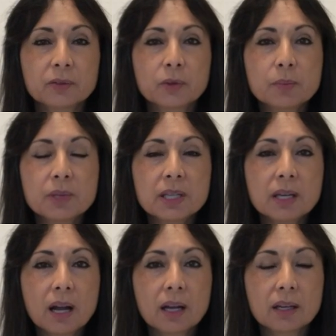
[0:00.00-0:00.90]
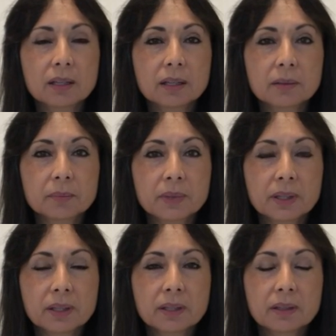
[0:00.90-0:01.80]
For me, I, um,
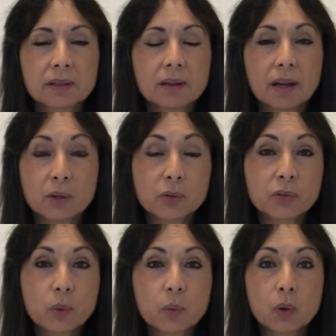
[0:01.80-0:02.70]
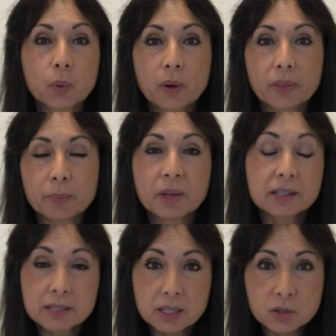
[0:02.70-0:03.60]
I also work with
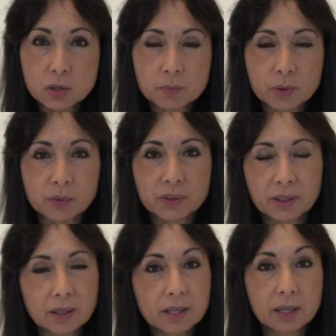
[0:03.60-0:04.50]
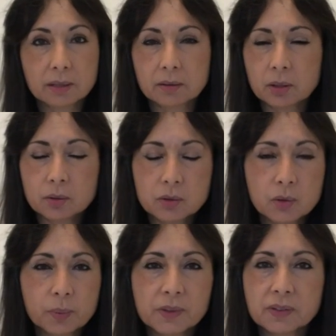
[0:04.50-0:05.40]
meditation music. Again,
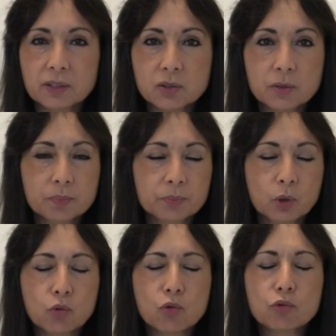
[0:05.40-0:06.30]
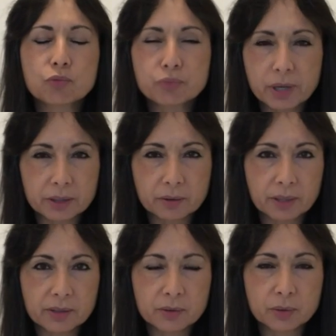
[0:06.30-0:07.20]
YouTube is such a great,
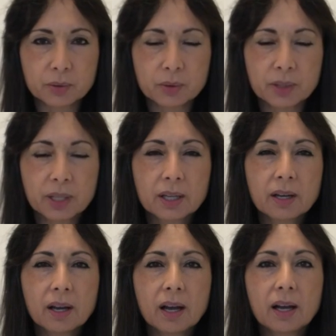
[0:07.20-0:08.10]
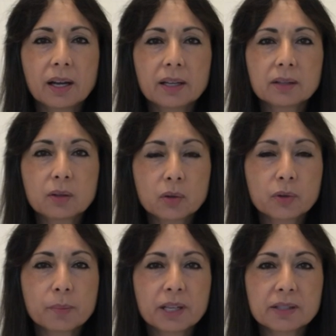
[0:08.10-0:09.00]
great tool. I look
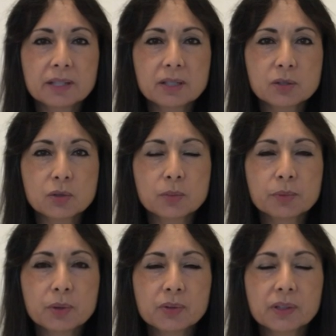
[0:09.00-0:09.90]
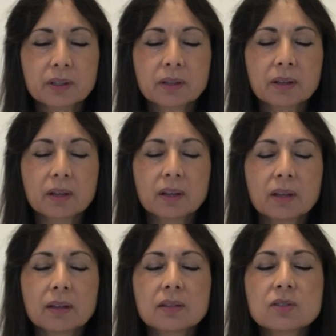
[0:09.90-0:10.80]
for meditational music
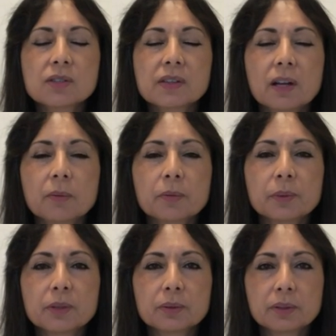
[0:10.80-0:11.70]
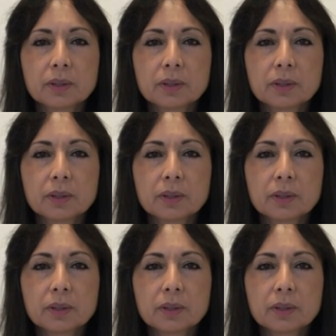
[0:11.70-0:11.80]
that just helps me to